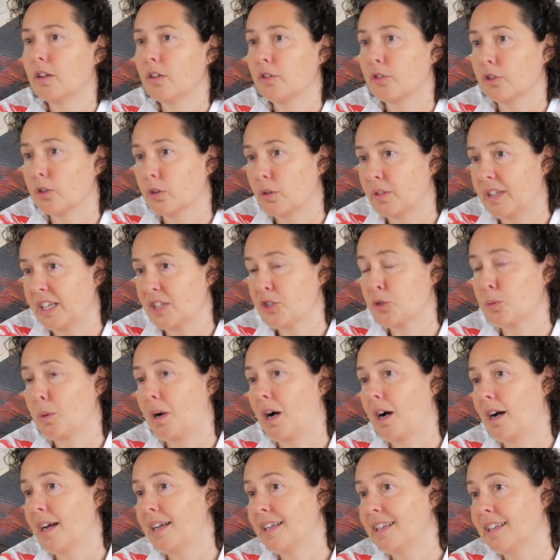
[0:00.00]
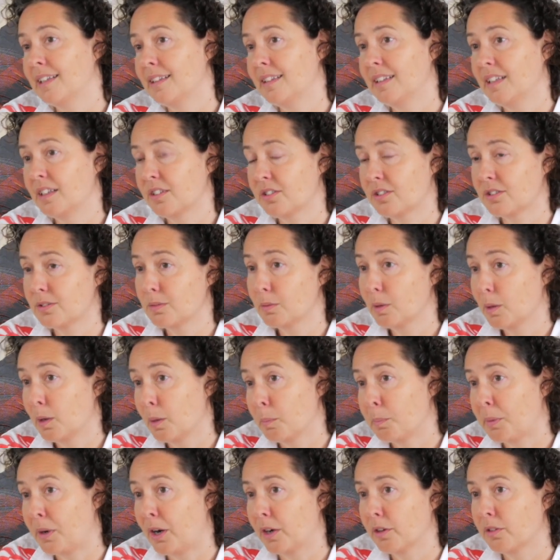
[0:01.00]
So that's why in this
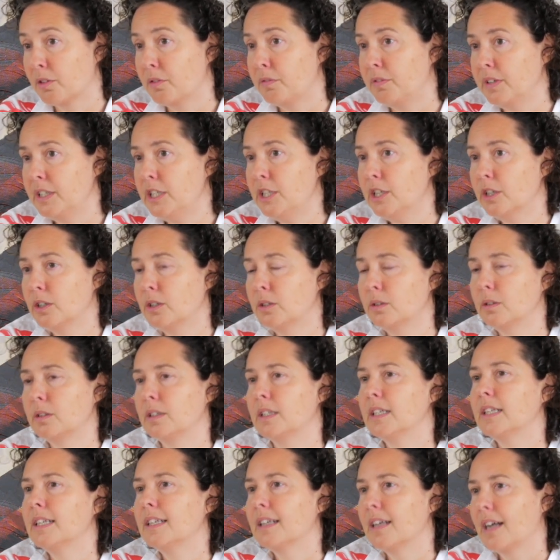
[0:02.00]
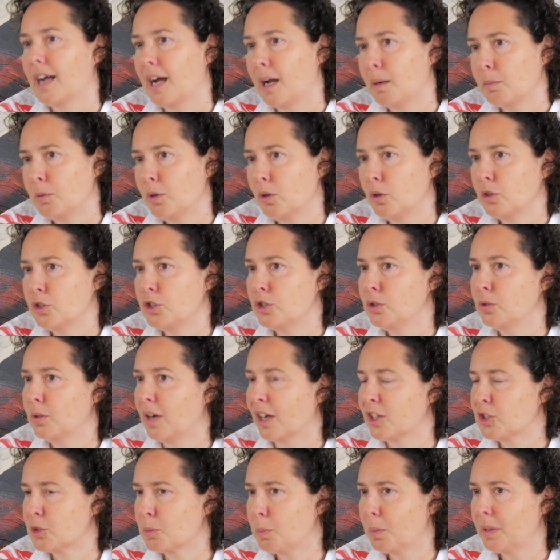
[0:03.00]
part of the video, I'm going to
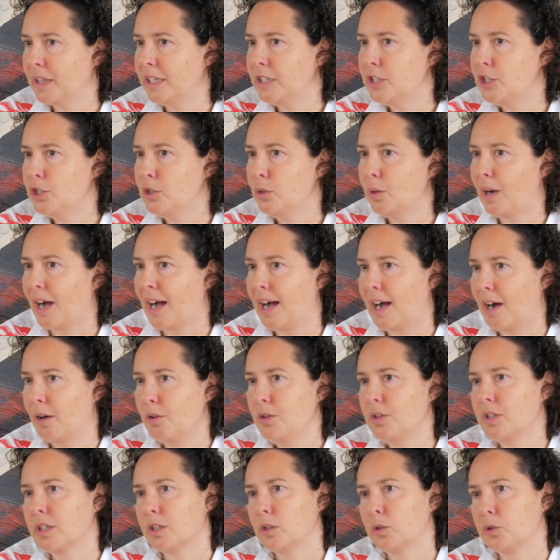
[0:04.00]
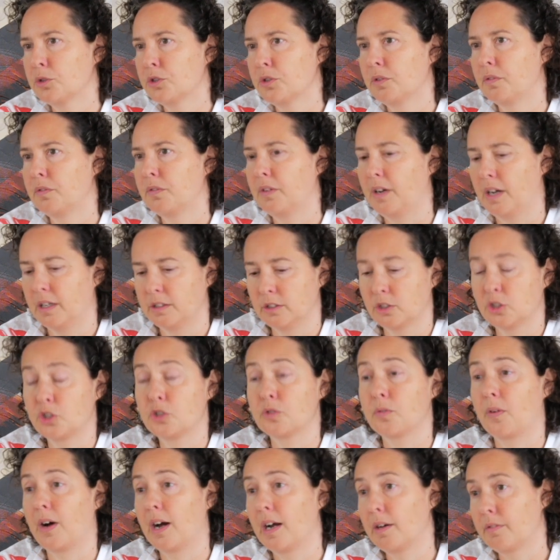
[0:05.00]
explain to you how you can also find the
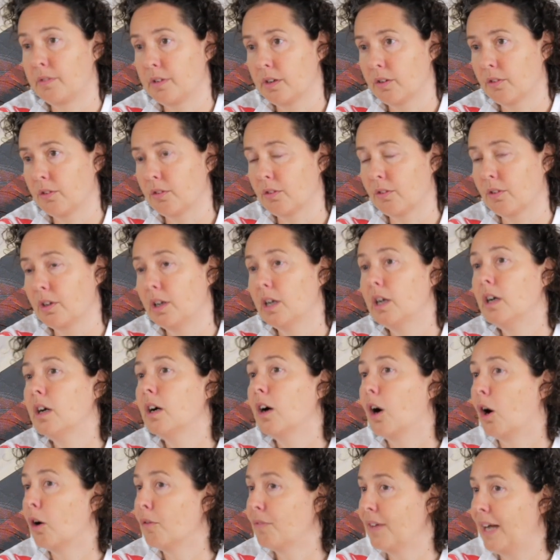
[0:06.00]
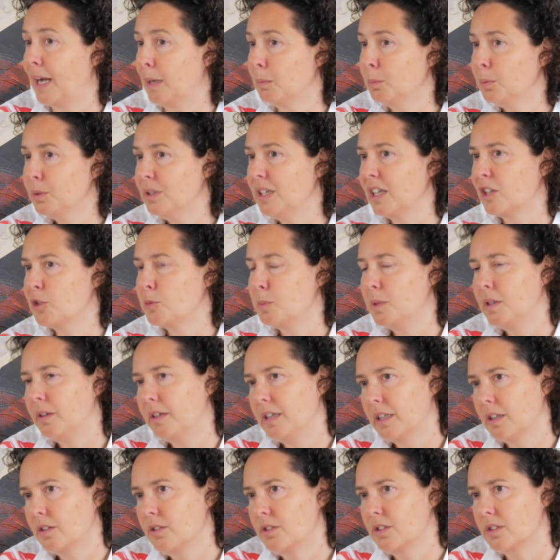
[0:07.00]
drivers of employee
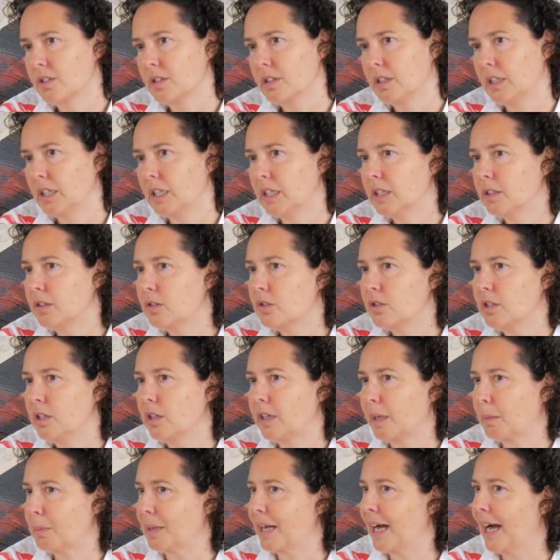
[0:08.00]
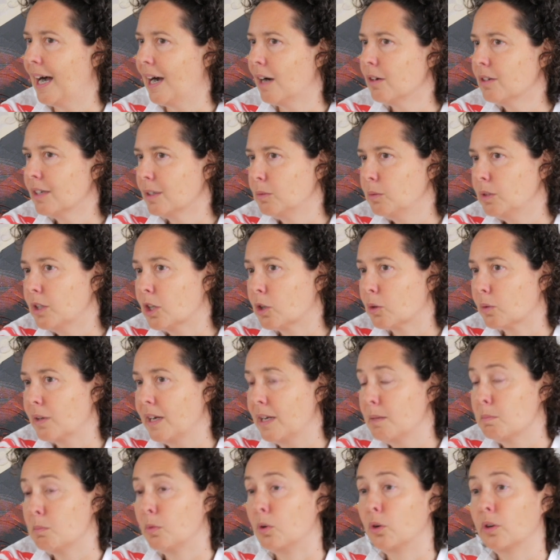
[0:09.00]
experience to see, okay, but how can we
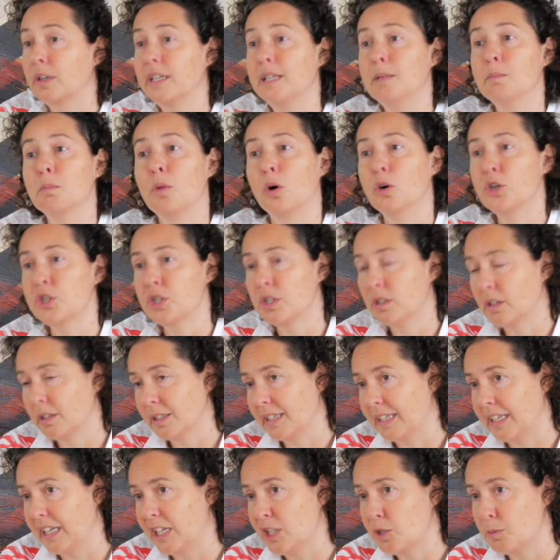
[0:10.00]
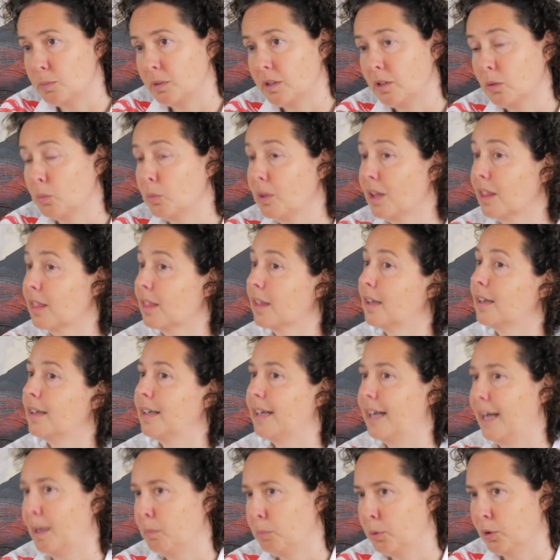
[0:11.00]
create more emotional engagement with
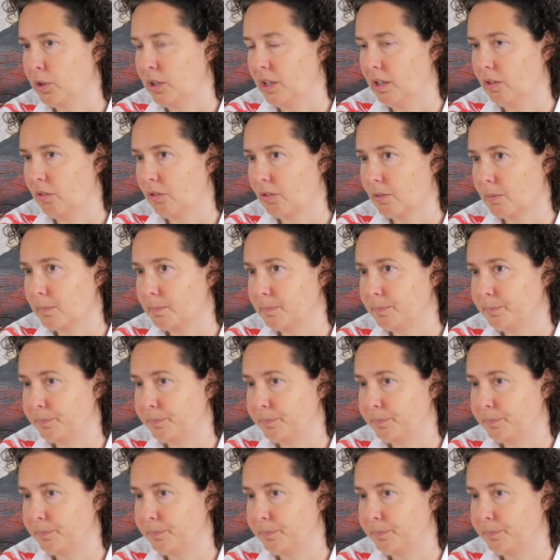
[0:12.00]
employees?